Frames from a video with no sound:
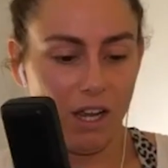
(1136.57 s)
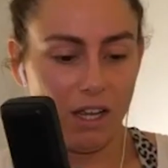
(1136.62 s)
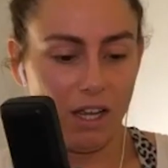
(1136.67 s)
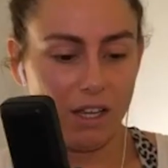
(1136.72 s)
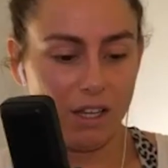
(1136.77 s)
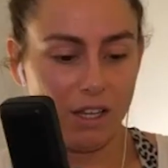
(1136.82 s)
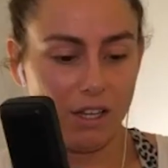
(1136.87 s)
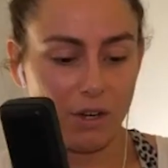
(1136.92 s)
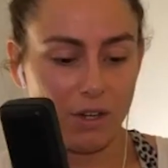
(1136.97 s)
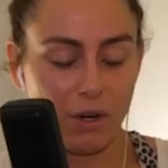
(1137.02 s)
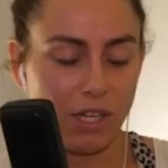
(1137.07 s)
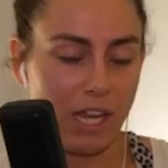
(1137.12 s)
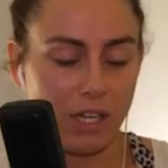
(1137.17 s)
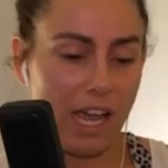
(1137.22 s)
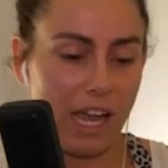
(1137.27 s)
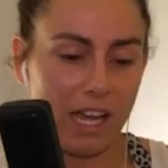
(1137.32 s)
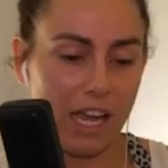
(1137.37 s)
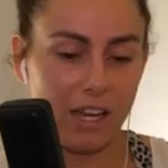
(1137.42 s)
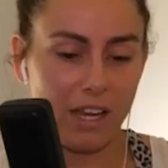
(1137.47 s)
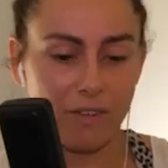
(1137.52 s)
you know,
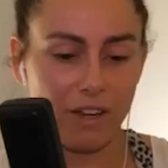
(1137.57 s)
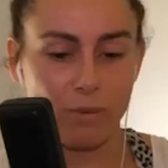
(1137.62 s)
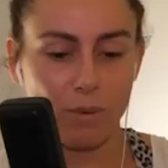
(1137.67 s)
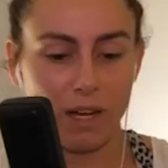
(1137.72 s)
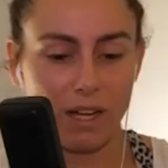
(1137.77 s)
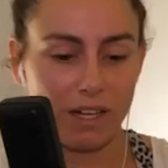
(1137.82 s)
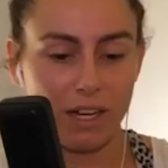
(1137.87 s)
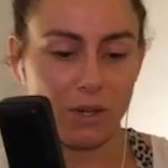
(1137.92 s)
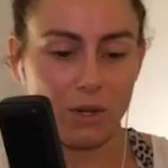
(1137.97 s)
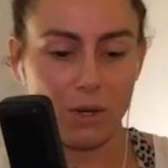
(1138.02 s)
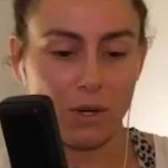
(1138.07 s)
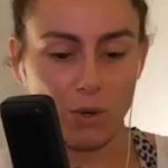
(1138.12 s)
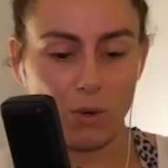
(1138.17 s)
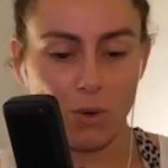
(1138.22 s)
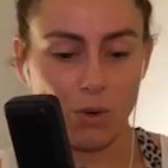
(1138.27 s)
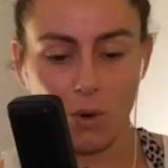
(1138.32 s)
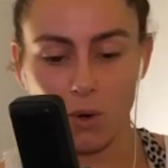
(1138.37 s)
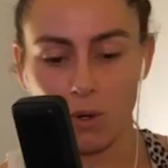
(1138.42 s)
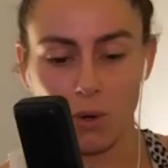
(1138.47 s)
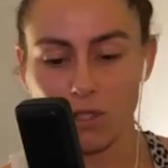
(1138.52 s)
yay, I've won,
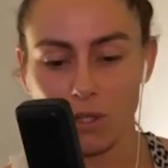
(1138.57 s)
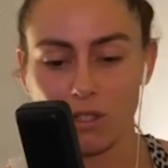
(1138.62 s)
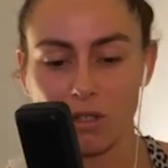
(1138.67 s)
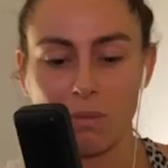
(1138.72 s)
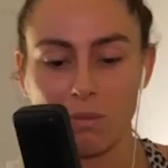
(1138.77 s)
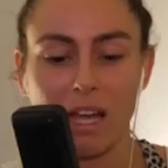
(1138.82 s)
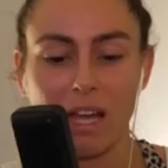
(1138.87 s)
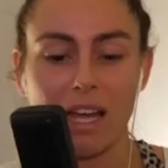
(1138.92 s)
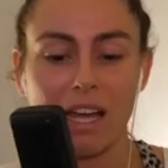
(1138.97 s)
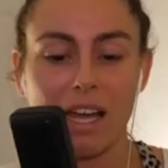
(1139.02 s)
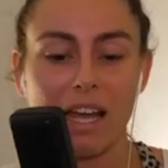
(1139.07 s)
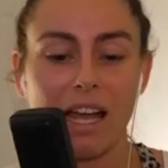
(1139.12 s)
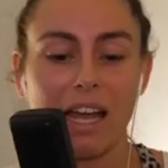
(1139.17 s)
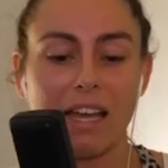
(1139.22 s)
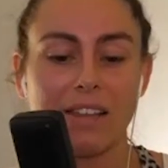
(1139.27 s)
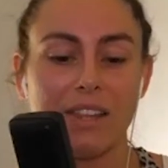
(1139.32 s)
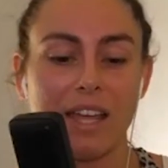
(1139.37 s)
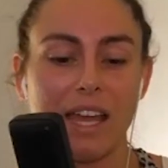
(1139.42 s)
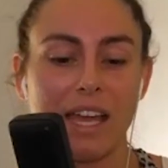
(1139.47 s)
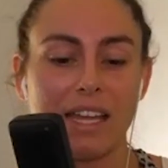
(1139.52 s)
cool, awesome.
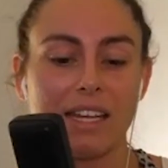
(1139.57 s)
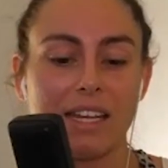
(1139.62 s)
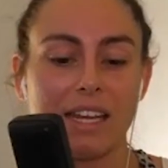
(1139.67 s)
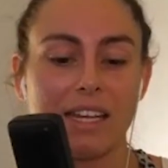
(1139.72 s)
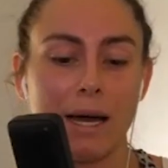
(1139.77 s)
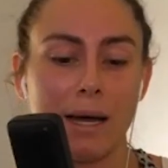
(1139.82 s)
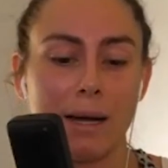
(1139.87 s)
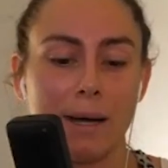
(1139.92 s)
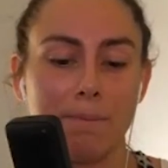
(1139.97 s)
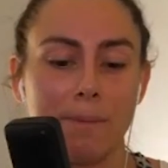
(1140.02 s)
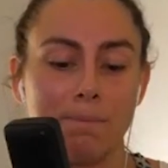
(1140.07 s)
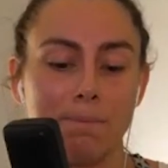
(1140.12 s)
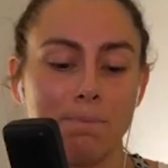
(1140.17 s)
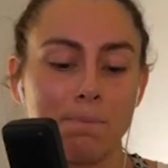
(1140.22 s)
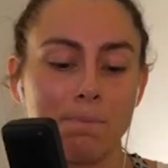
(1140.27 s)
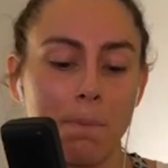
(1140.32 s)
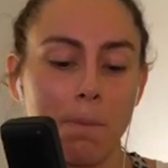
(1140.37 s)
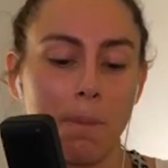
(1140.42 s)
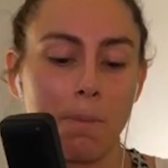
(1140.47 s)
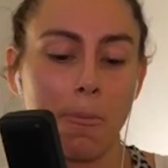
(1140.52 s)
And then um,
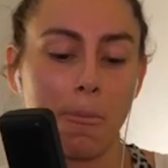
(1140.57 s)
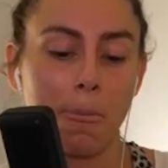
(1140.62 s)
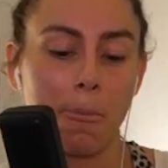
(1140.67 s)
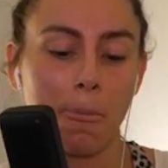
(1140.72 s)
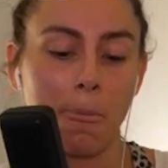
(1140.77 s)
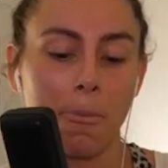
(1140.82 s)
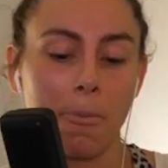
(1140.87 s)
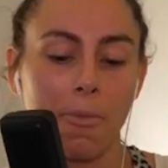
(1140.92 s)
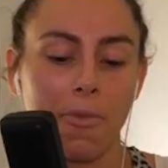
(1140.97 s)
I remember